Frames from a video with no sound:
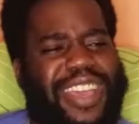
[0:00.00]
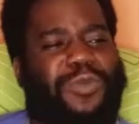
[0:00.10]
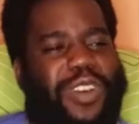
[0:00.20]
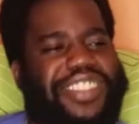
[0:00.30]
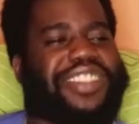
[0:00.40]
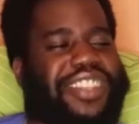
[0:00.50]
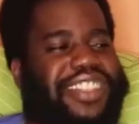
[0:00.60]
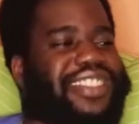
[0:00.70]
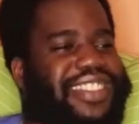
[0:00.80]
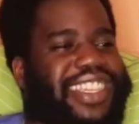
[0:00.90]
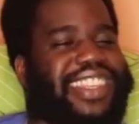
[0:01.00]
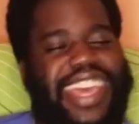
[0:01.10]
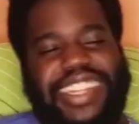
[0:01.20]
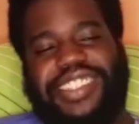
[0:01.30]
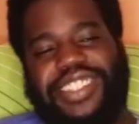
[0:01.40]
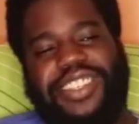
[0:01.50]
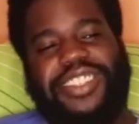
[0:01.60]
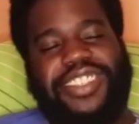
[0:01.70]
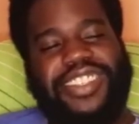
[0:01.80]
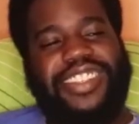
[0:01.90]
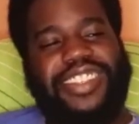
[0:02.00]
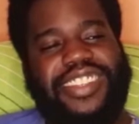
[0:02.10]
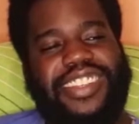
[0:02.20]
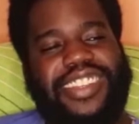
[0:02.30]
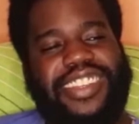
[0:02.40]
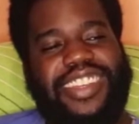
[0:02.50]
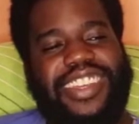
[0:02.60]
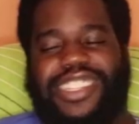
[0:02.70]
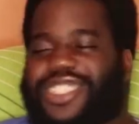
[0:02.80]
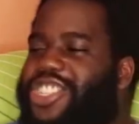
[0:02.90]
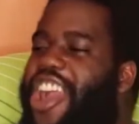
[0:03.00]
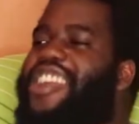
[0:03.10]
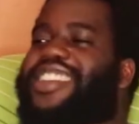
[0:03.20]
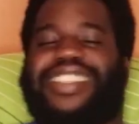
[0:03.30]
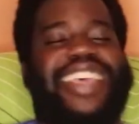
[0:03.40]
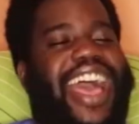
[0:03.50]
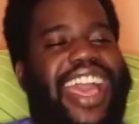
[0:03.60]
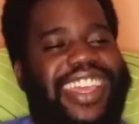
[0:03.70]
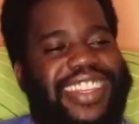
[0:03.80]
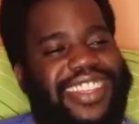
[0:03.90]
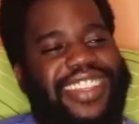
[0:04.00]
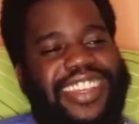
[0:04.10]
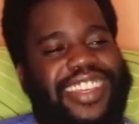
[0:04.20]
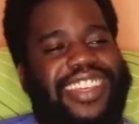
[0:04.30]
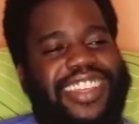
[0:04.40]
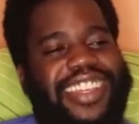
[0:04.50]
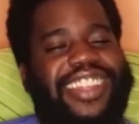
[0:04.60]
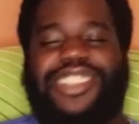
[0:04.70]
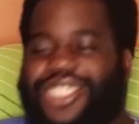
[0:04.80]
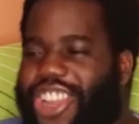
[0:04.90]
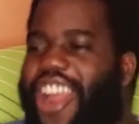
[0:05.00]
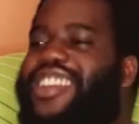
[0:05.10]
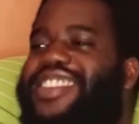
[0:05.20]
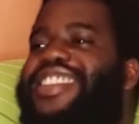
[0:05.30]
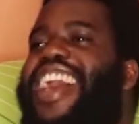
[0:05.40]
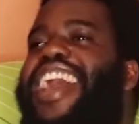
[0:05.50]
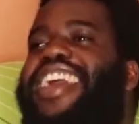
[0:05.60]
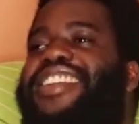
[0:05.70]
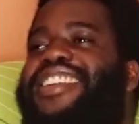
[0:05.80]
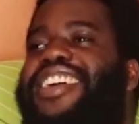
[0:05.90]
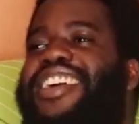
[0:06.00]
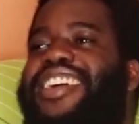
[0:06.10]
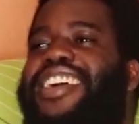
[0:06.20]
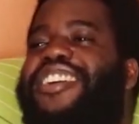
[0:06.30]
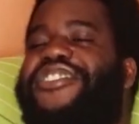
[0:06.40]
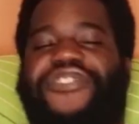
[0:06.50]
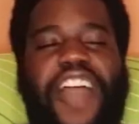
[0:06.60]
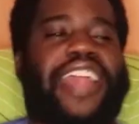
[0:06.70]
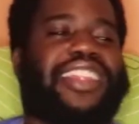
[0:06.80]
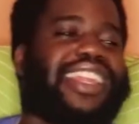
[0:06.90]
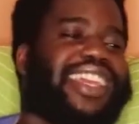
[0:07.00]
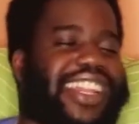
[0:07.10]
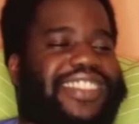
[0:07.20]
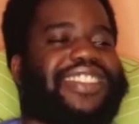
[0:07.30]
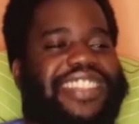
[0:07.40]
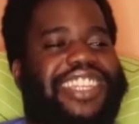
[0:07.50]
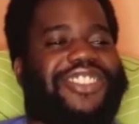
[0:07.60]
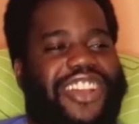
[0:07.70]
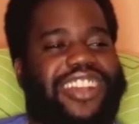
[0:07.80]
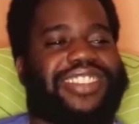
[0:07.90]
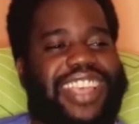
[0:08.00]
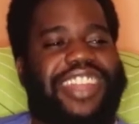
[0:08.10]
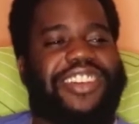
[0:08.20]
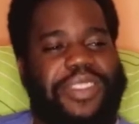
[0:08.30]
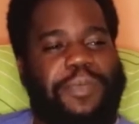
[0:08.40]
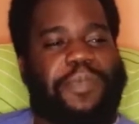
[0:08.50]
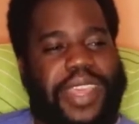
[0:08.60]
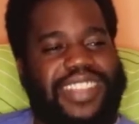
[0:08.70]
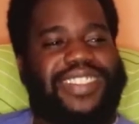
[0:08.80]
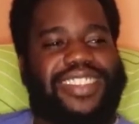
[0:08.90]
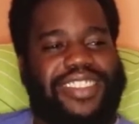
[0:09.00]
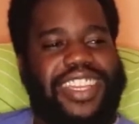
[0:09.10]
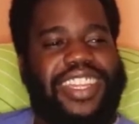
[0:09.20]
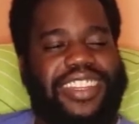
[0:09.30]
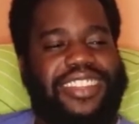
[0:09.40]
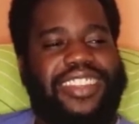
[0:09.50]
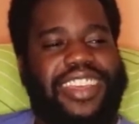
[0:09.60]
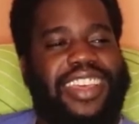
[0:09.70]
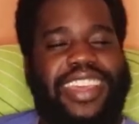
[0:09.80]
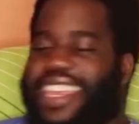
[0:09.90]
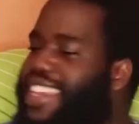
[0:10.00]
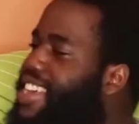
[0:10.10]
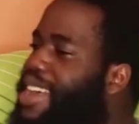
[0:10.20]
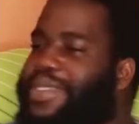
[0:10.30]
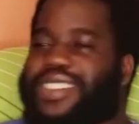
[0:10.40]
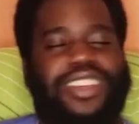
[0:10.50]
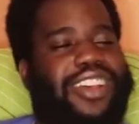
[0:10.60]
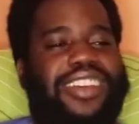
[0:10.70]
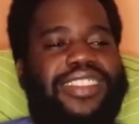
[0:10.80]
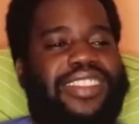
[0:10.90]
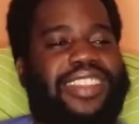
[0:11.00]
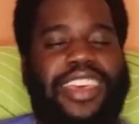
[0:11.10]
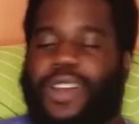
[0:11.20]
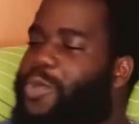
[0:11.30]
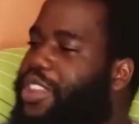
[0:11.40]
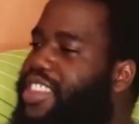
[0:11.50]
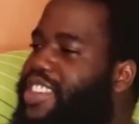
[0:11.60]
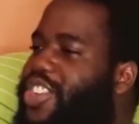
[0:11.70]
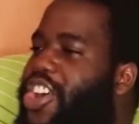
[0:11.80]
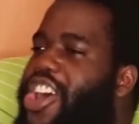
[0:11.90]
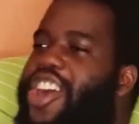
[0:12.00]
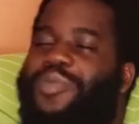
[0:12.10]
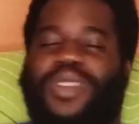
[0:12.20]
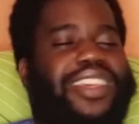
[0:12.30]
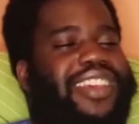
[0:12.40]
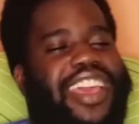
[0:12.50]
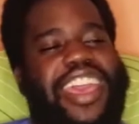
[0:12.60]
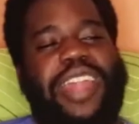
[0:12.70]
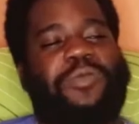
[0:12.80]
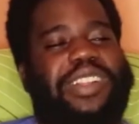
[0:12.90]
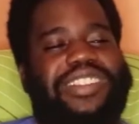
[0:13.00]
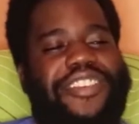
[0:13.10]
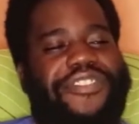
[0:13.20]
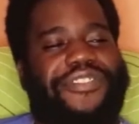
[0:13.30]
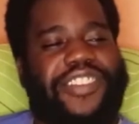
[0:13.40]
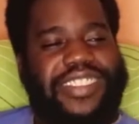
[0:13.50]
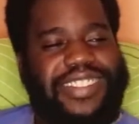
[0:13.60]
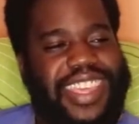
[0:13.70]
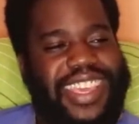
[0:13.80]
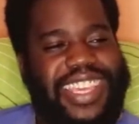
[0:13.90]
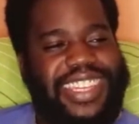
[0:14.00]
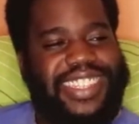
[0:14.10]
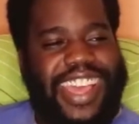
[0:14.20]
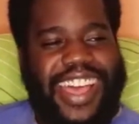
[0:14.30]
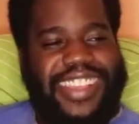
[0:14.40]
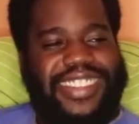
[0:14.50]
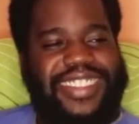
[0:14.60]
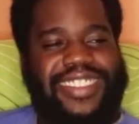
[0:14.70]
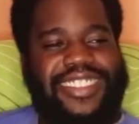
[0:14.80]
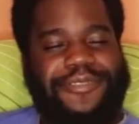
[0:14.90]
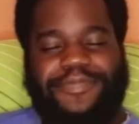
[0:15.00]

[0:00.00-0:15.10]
it was good to see that too. Darkseid. Darkseid. Finally get to see Darkseid on the big screen. He comes to Earth with his army, and what's the first thing he does?